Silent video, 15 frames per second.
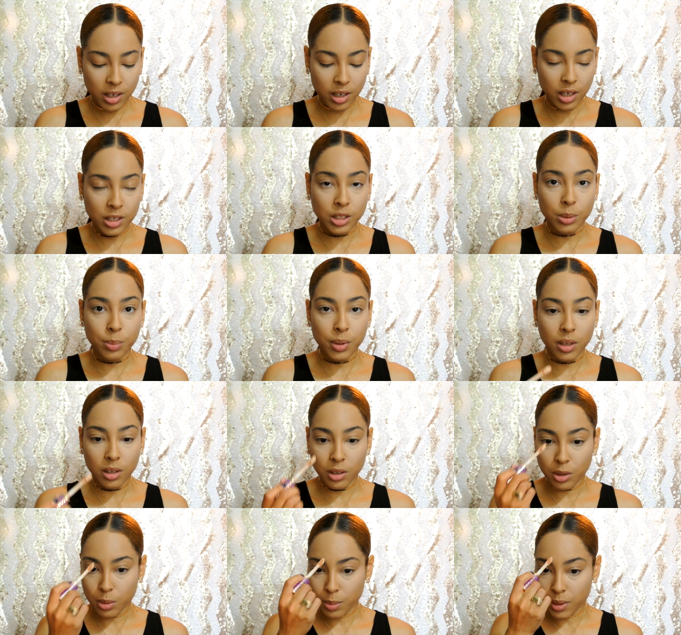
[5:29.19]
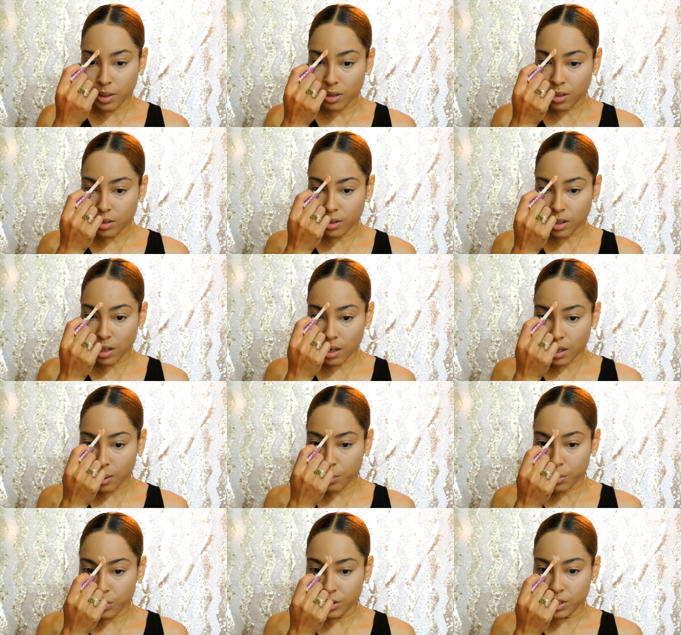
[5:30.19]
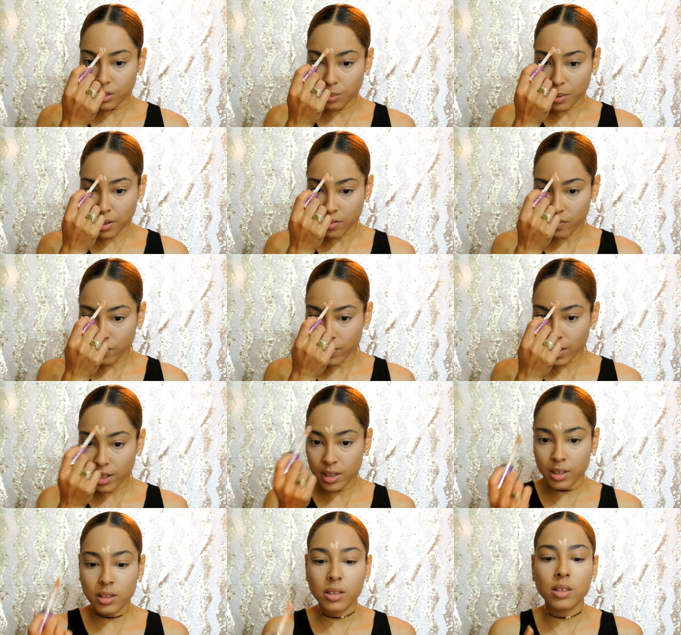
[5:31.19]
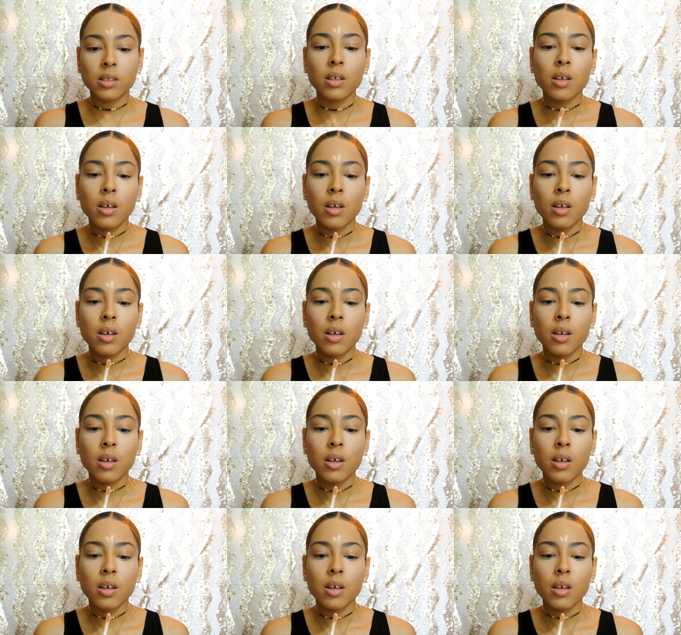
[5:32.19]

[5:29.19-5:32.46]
I like to put a little bit on the high points of my face